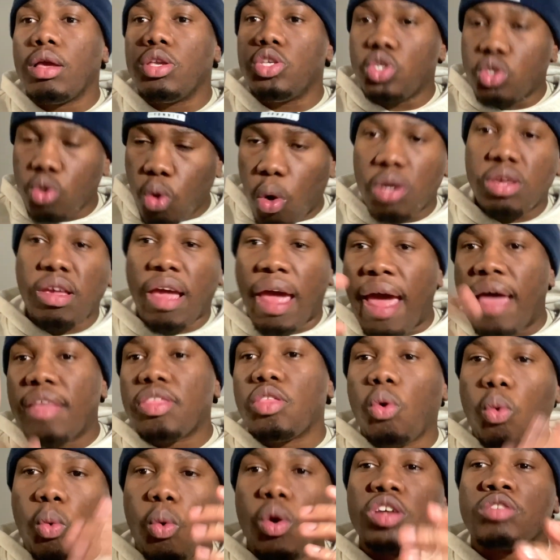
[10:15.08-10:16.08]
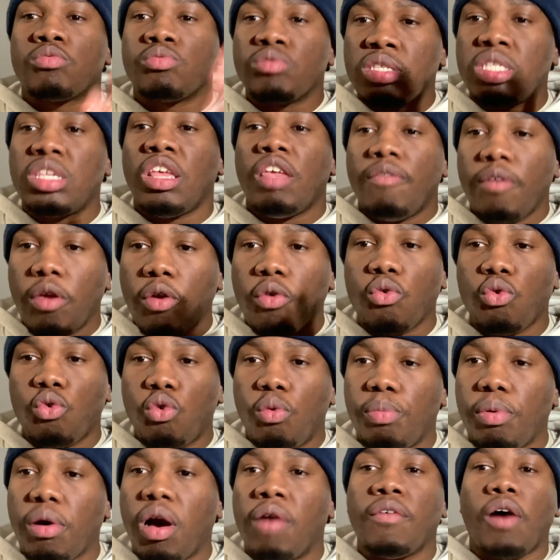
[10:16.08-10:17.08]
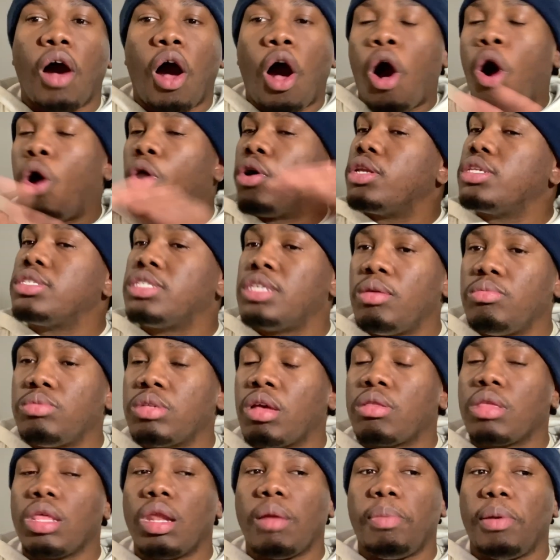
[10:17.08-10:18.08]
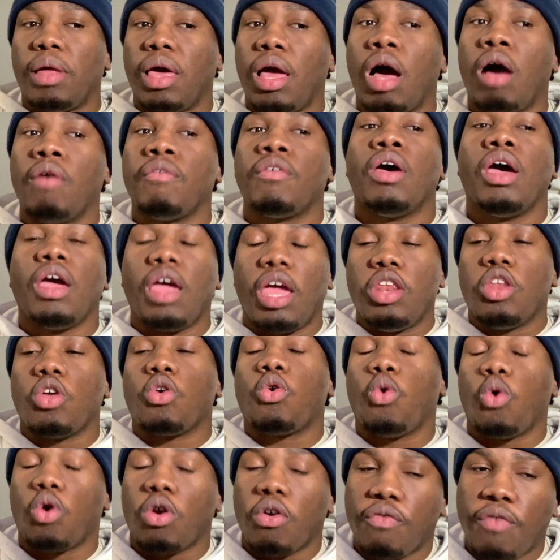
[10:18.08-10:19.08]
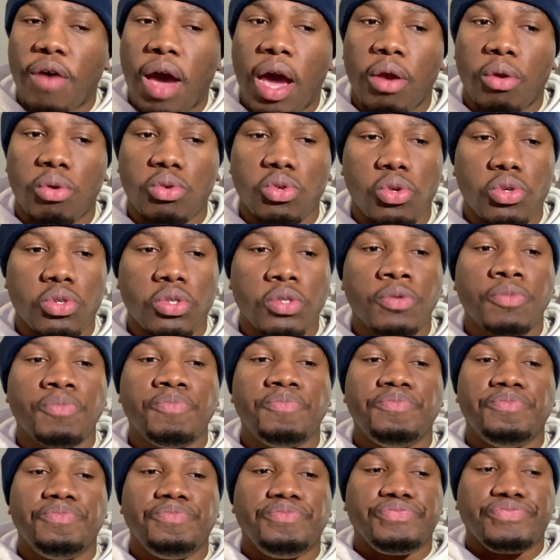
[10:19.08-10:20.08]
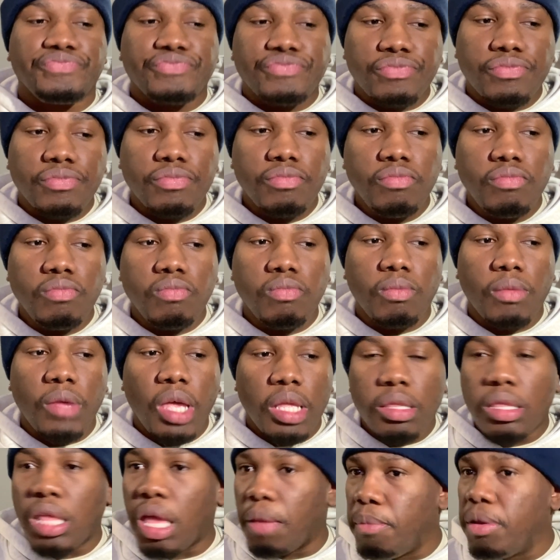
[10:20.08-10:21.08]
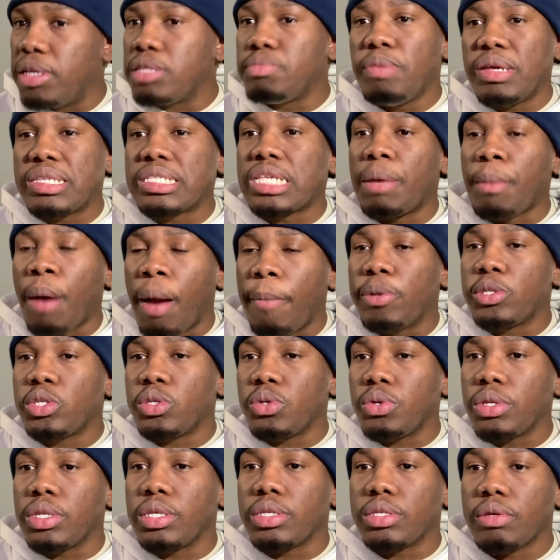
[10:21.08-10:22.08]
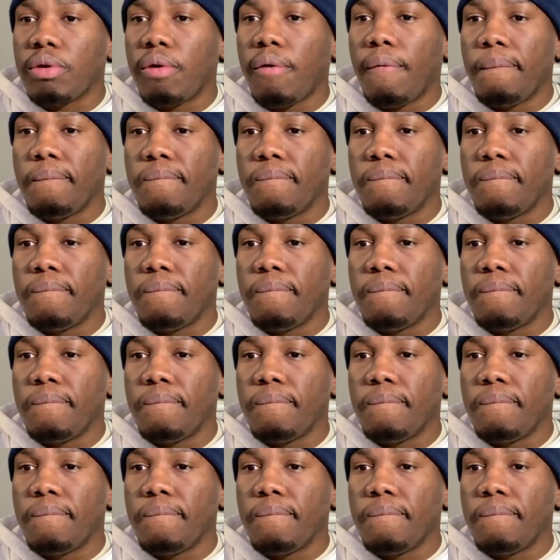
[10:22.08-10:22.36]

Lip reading: Georgia had the worst receiving group of all the teams left in the playoff in the quarterfinals. They missed big time opportunities.